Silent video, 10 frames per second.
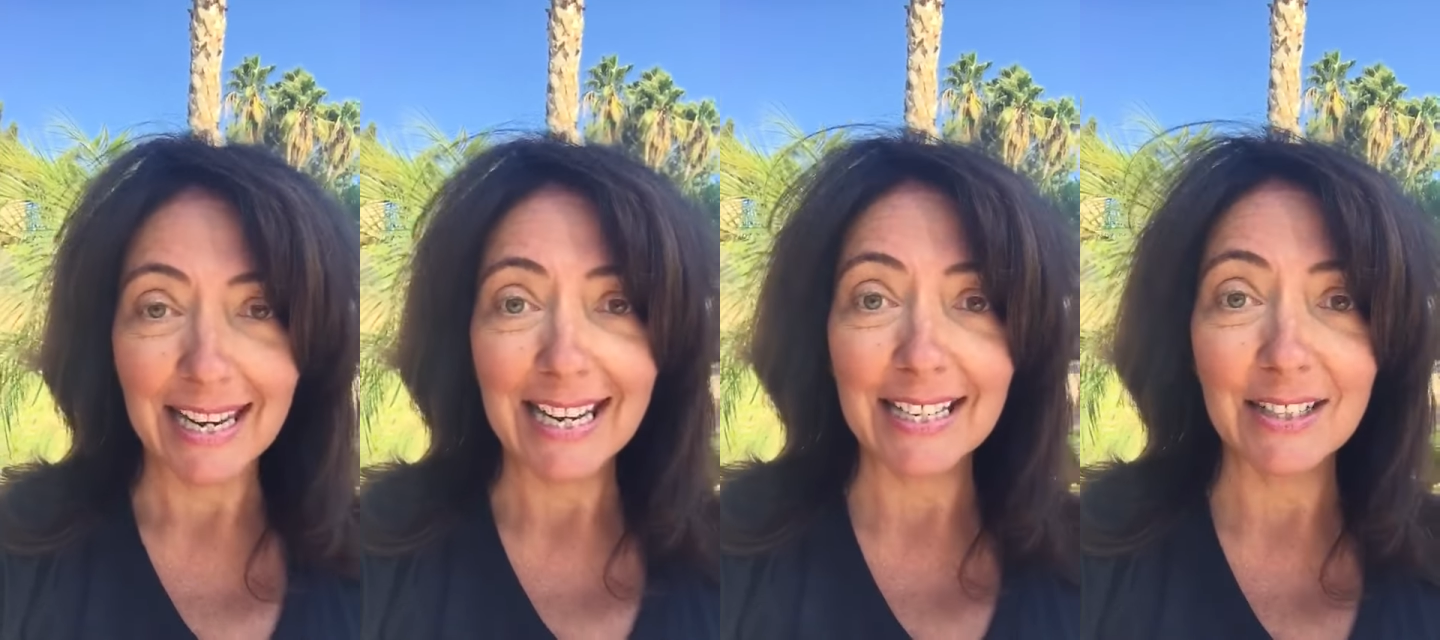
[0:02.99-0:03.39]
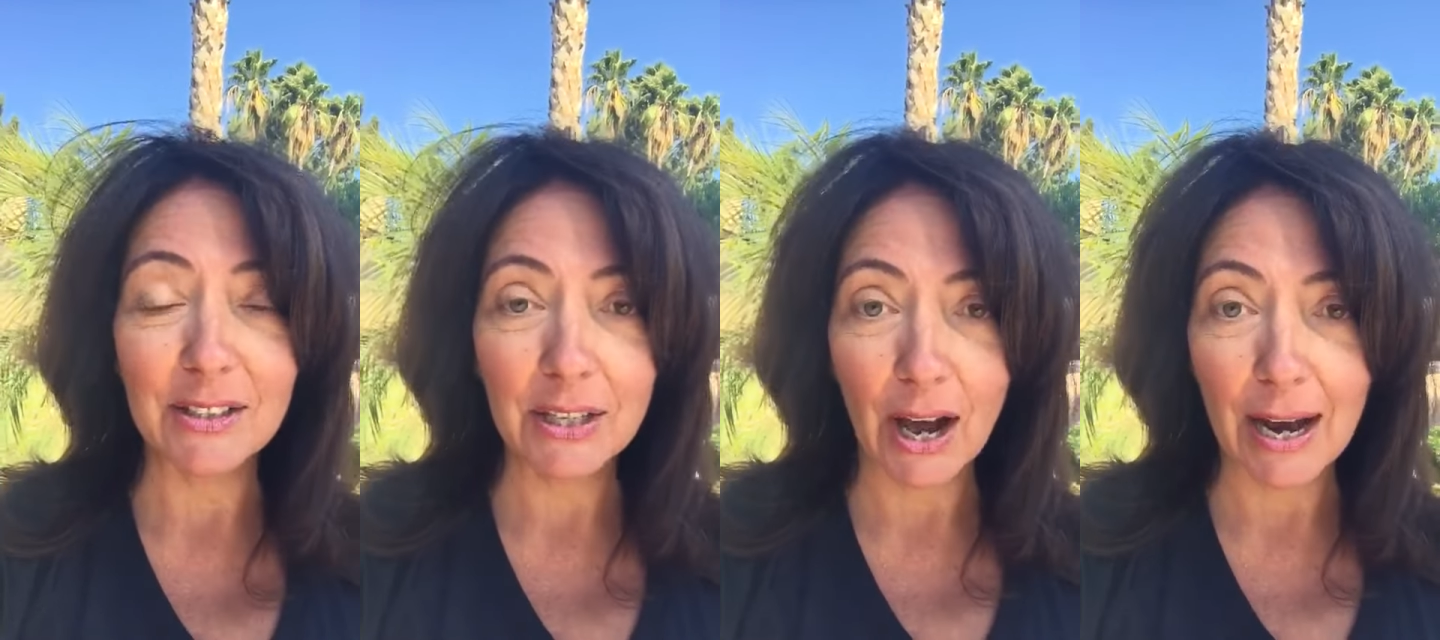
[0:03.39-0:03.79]
It
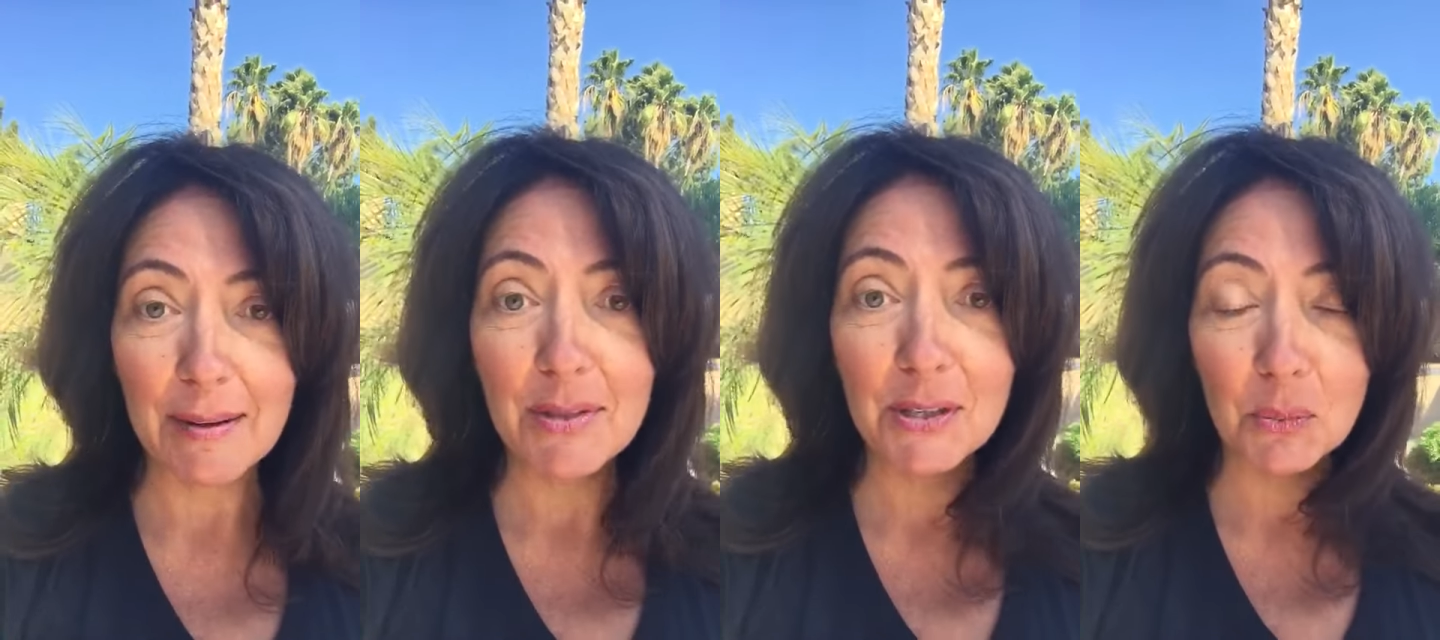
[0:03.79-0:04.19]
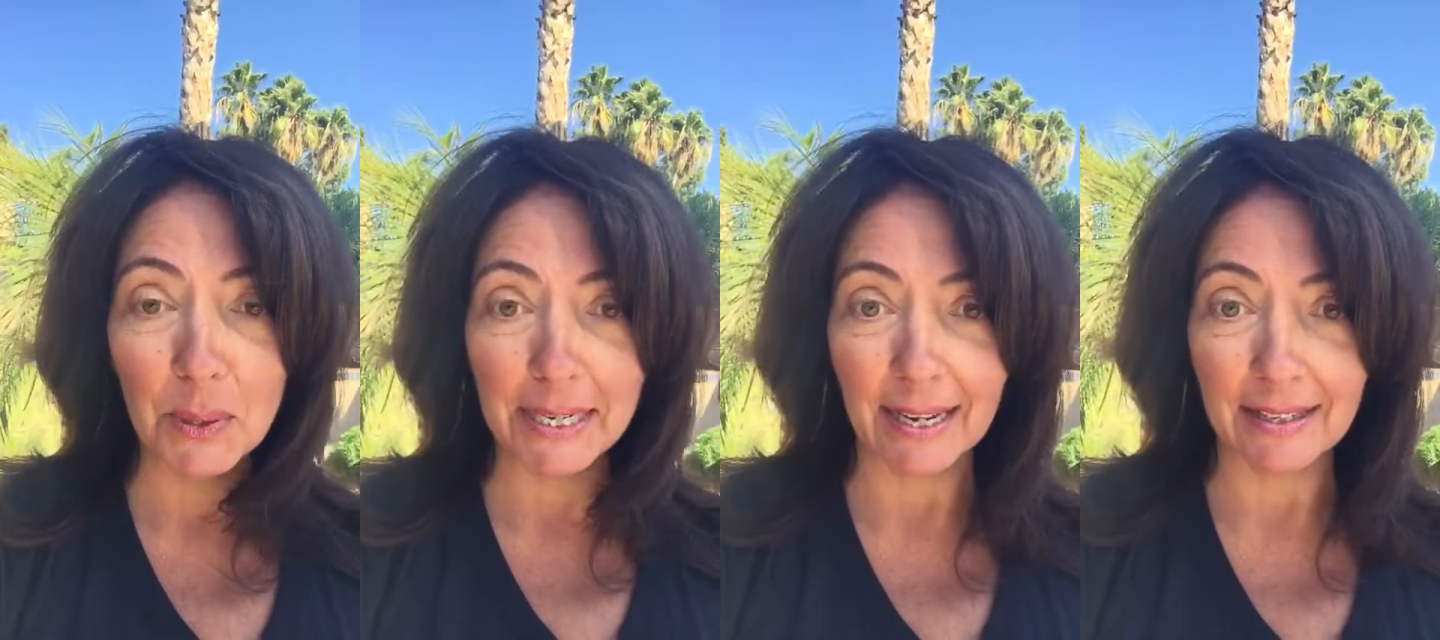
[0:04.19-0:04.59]
is time this
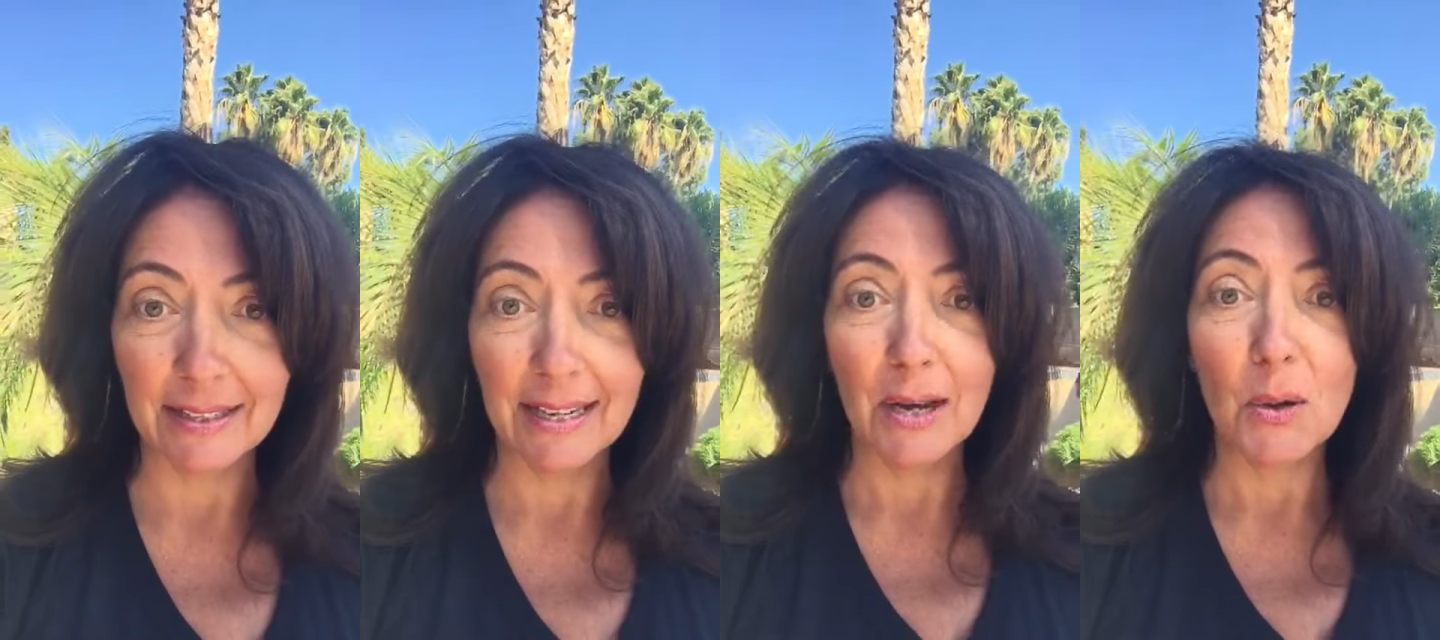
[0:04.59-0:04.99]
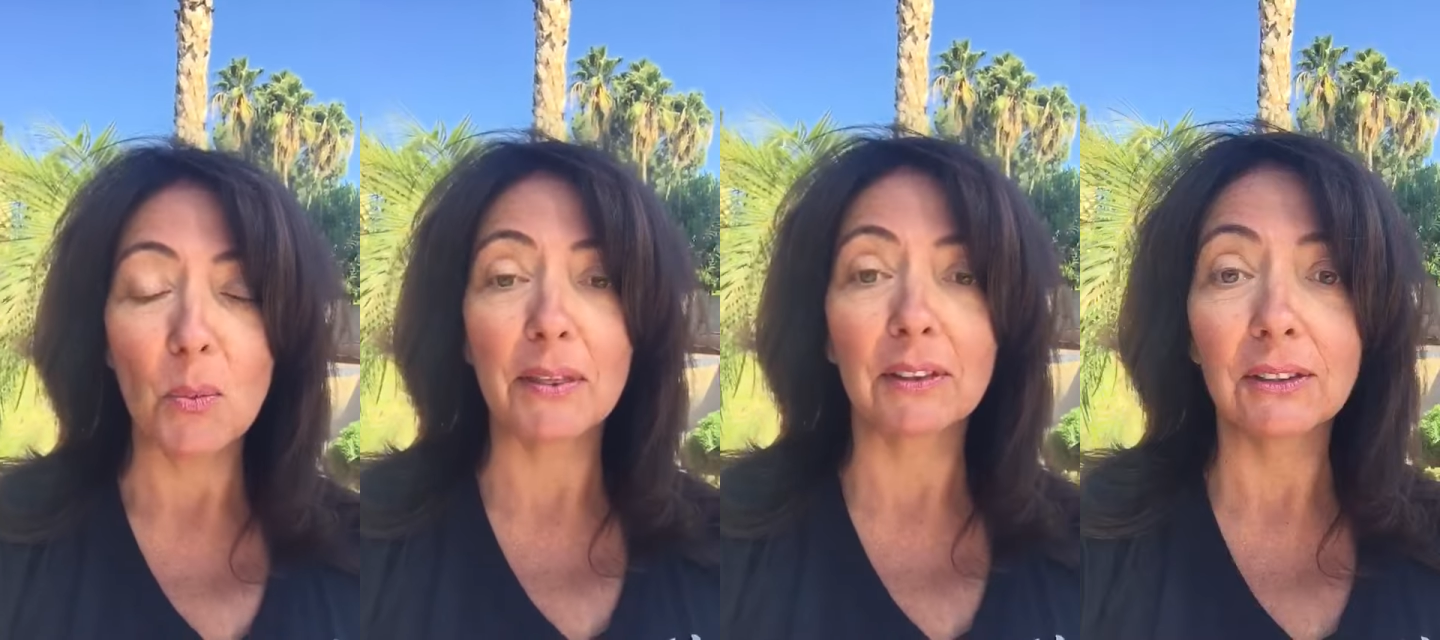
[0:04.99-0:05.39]
weekend
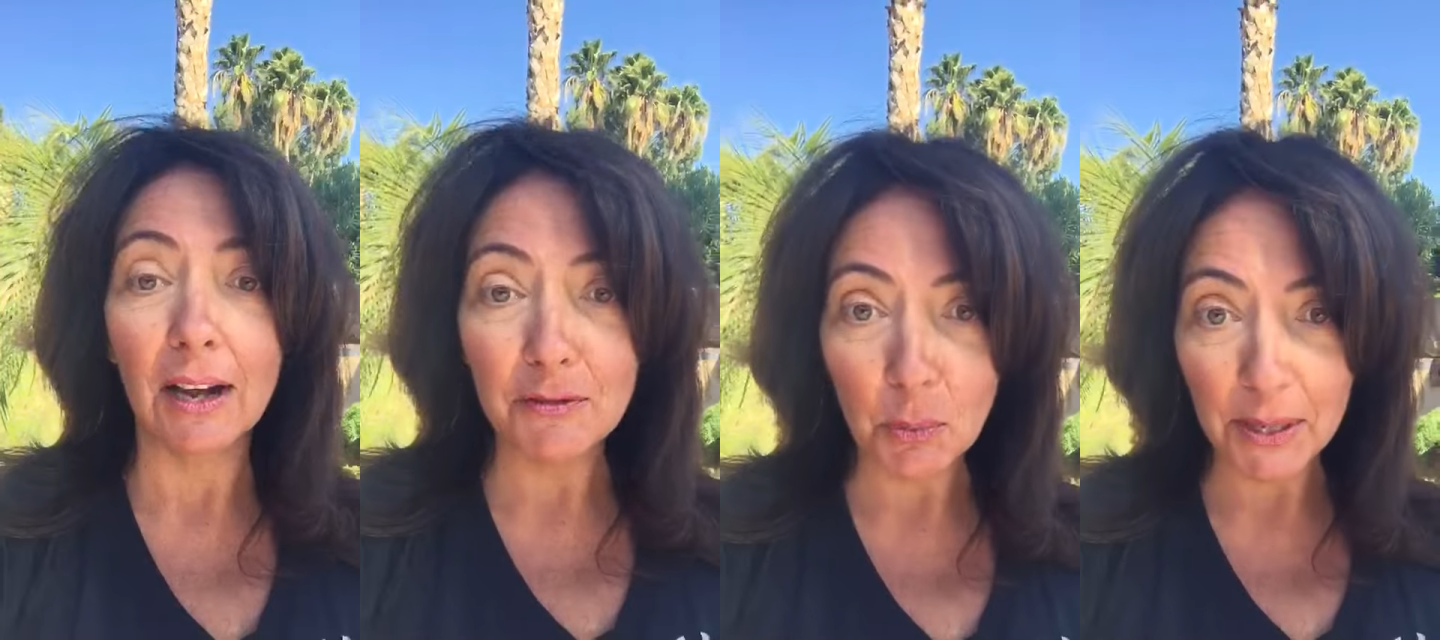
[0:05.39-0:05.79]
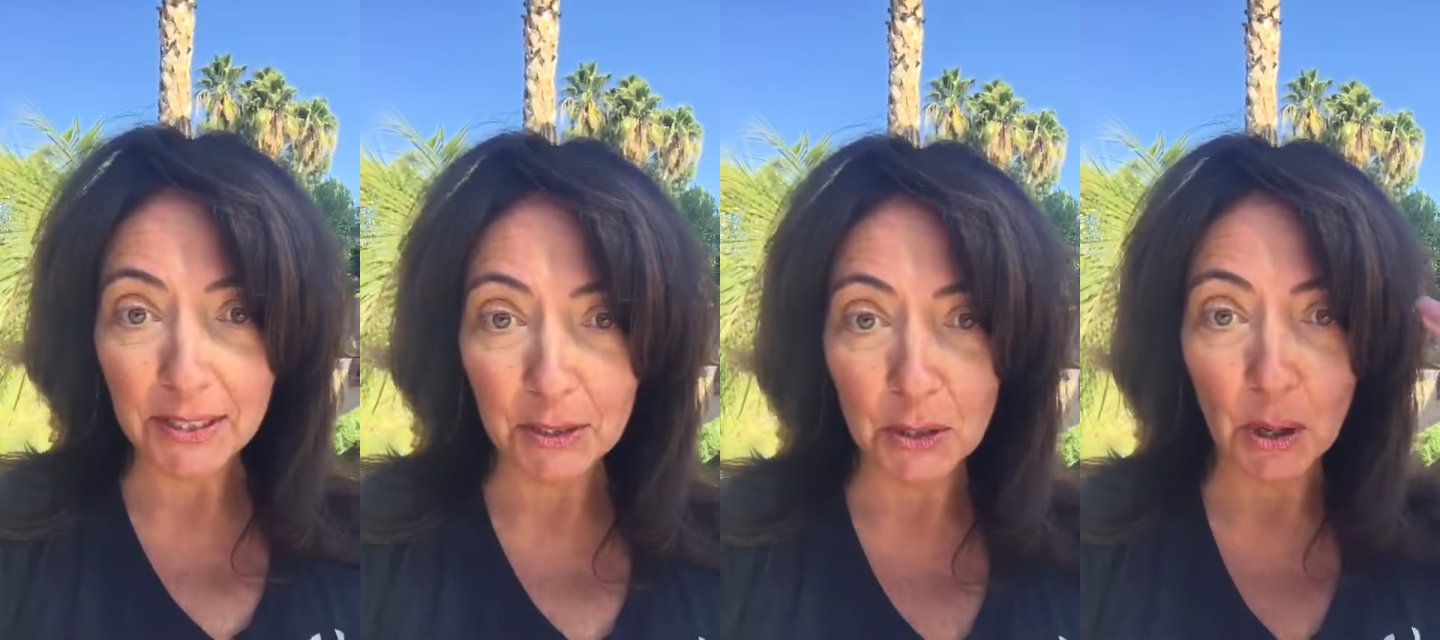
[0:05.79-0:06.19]
with loved
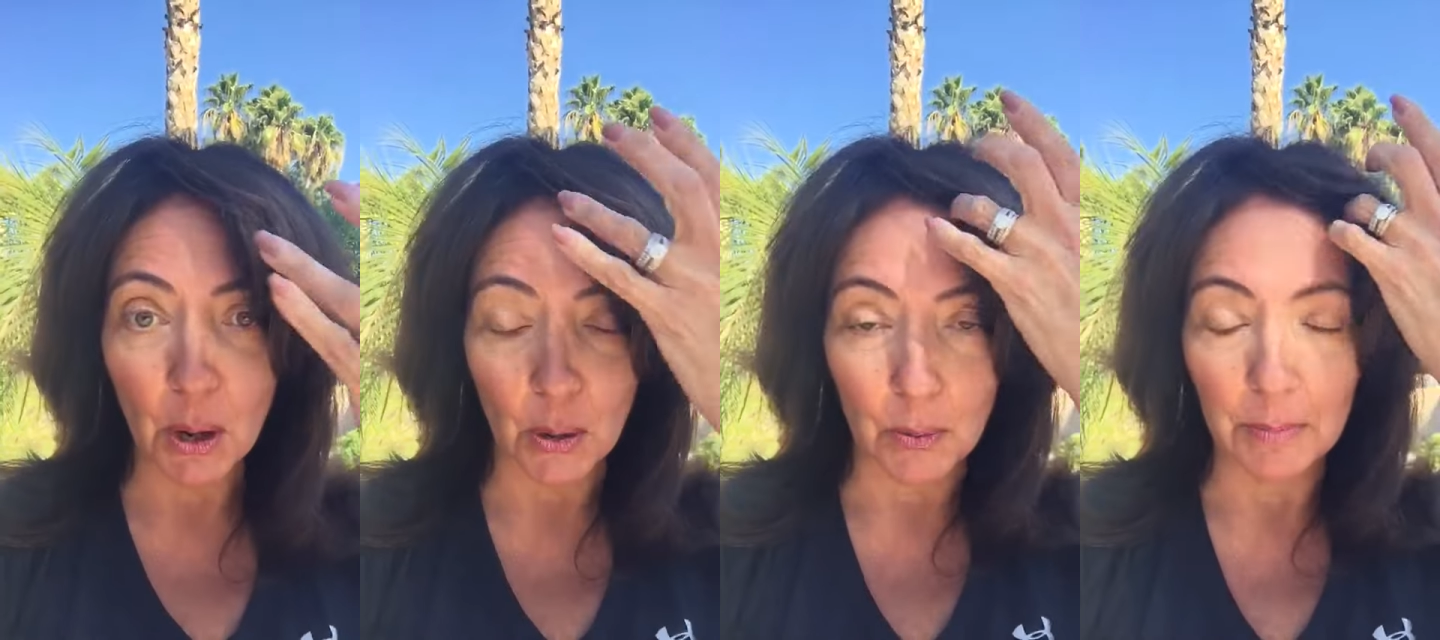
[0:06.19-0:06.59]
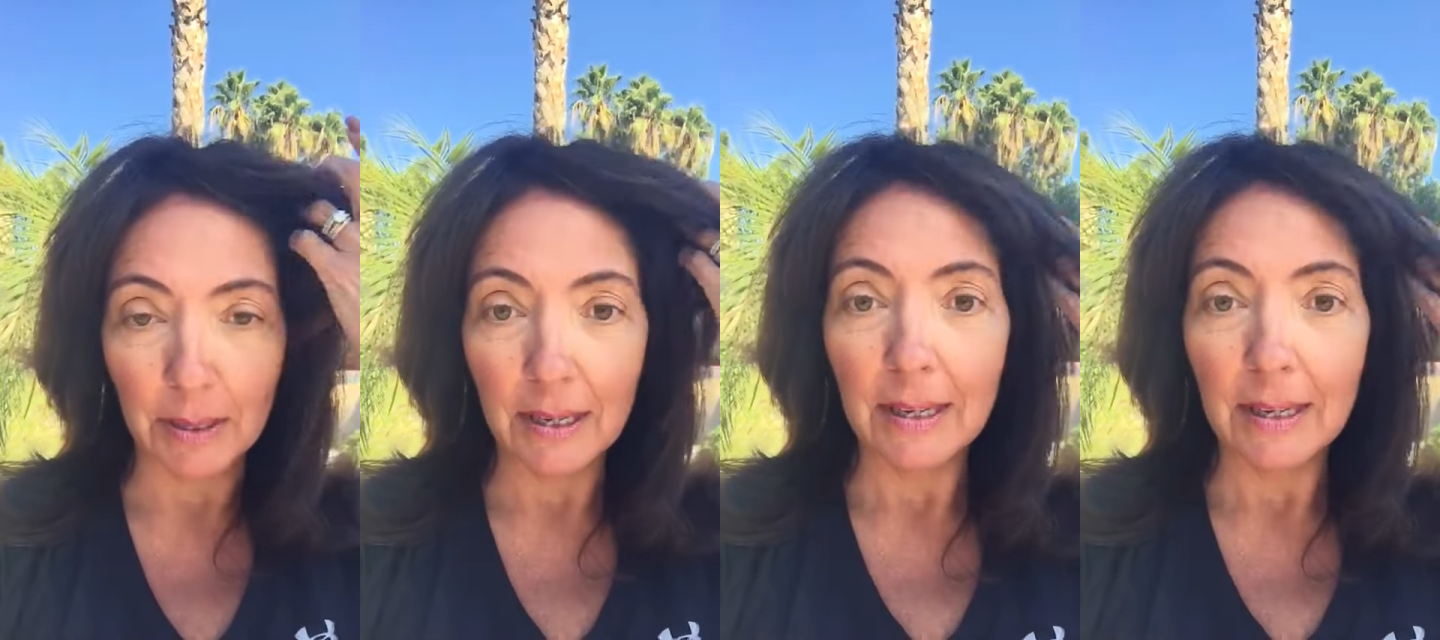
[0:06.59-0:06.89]
ones in your home